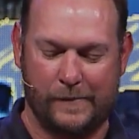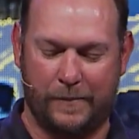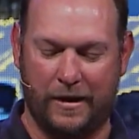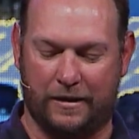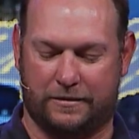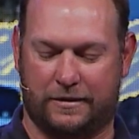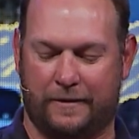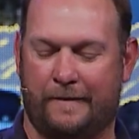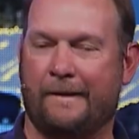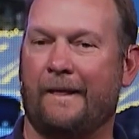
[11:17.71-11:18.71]
But
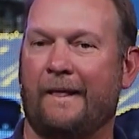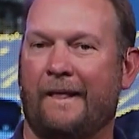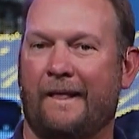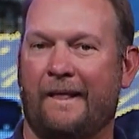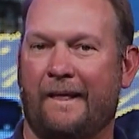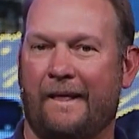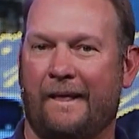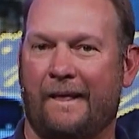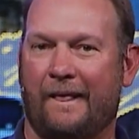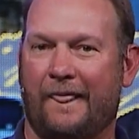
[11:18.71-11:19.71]

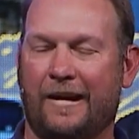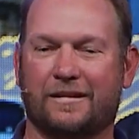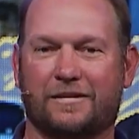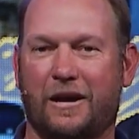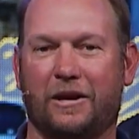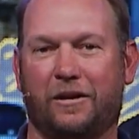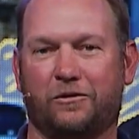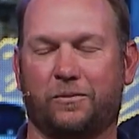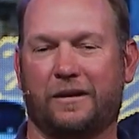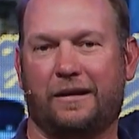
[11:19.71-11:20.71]
that is not,
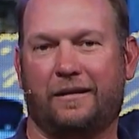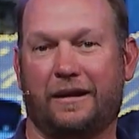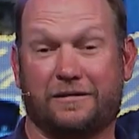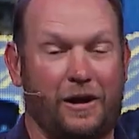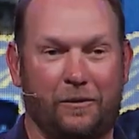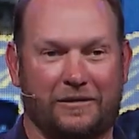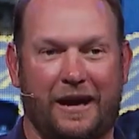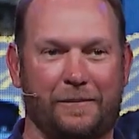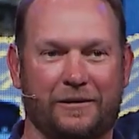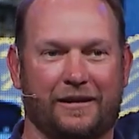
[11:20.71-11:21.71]
is what, that's not what's
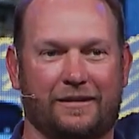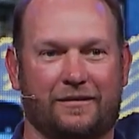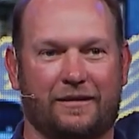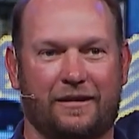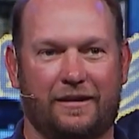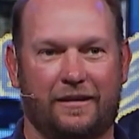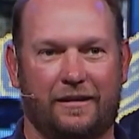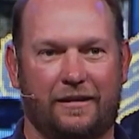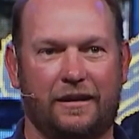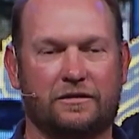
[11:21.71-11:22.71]
happened to us.
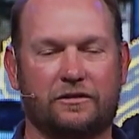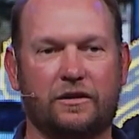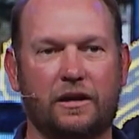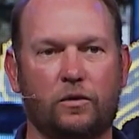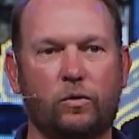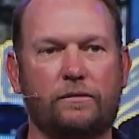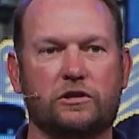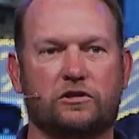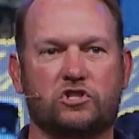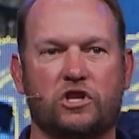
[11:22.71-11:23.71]
Instead, we've
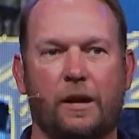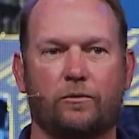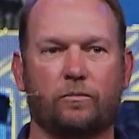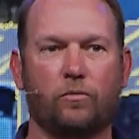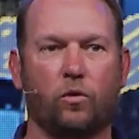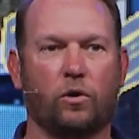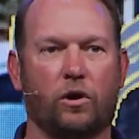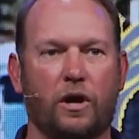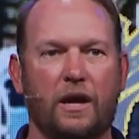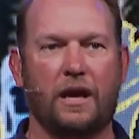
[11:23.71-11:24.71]
just jammed
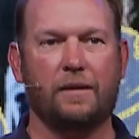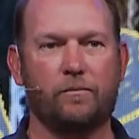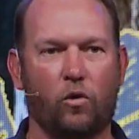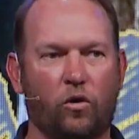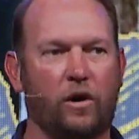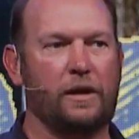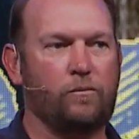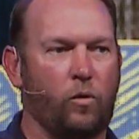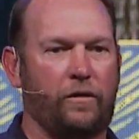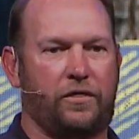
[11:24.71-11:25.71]
more and more and
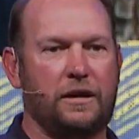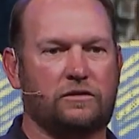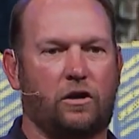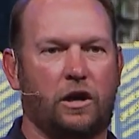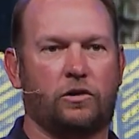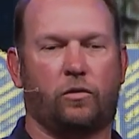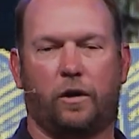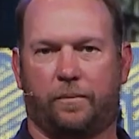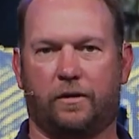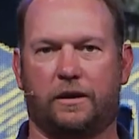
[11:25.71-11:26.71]
more things onto
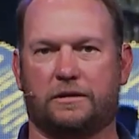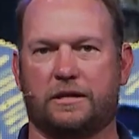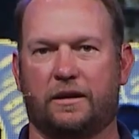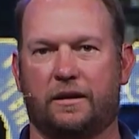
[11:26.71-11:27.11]
our plate.